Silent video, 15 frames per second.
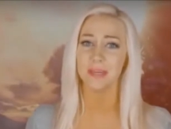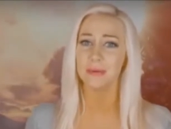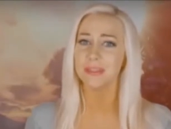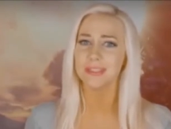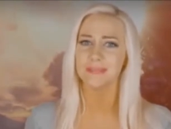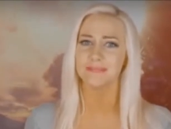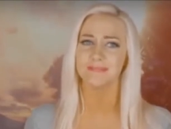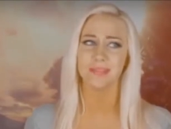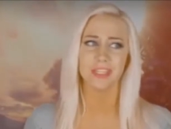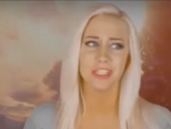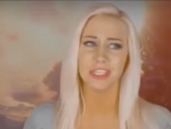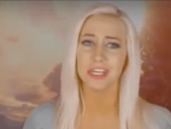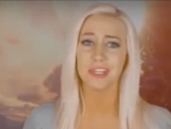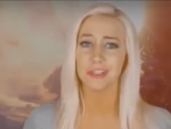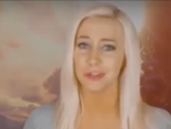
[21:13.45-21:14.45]
It was a
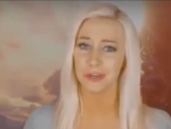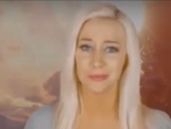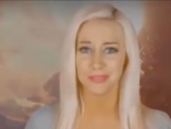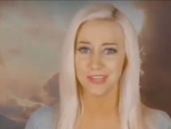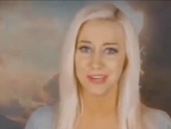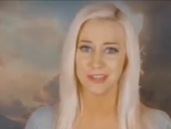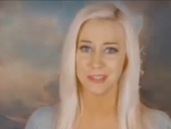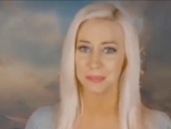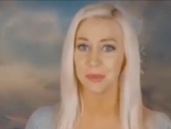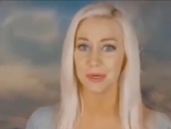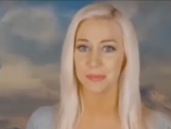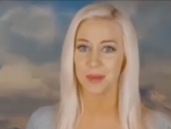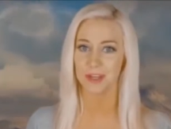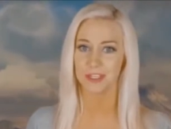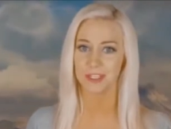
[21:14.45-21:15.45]
shitty circumstance,
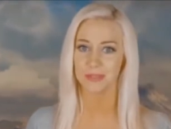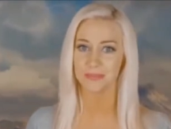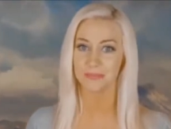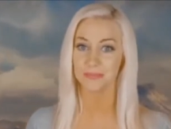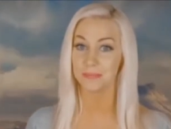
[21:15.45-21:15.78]
pretty much.